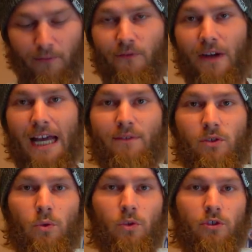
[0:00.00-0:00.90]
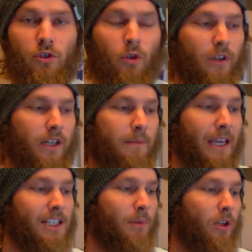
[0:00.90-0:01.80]
FIVETOOL jewelry,
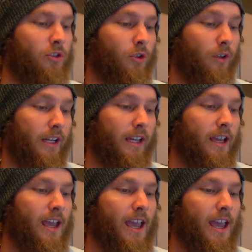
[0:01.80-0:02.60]
baseball jewelry.